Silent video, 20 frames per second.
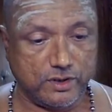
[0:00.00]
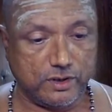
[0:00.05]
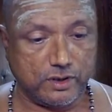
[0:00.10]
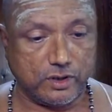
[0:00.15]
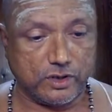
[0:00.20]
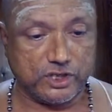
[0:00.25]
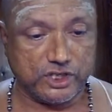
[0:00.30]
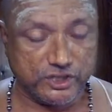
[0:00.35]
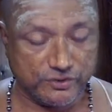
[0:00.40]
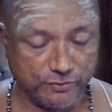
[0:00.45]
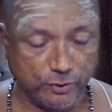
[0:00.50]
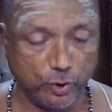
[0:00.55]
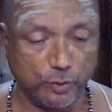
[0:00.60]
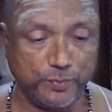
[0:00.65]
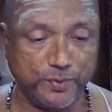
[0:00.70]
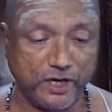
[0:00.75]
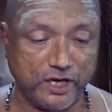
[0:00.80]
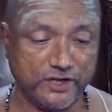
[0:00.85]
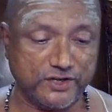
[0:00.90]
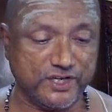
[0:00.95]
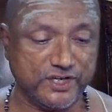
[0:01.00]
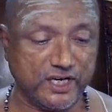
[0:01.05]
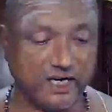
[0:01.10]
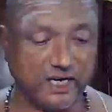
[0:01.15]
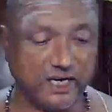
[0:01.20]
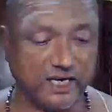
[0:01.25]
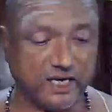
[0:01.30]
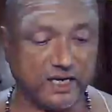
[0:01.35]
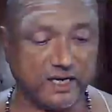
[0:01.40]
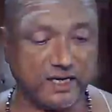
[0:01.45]

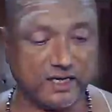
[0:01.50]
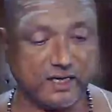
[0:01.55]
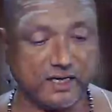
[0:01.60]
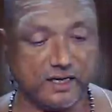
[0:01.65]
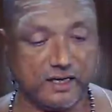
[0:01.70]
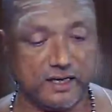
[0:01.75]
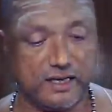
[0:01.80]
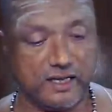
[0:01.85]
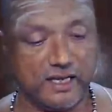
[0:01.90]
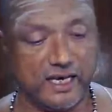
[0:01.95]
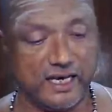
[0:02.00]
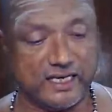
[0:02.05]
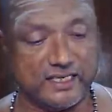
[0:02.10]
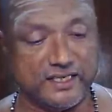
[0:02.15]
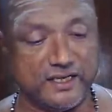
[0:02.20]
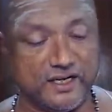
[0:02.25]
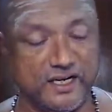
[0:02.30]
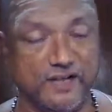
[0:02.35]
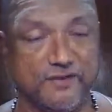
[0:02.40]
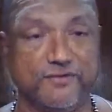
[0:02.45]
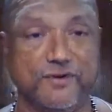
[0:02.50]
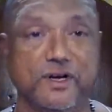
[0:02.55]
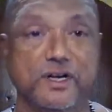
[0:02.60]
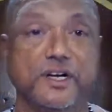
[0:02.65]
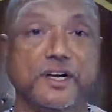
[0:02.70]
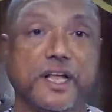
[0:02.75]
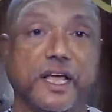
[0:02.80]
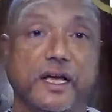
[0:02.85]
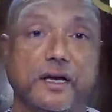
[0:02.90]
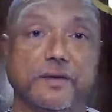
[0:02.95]
Shivopadhyaya has a different
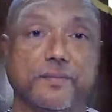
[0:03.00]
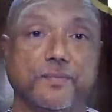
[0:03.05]
take.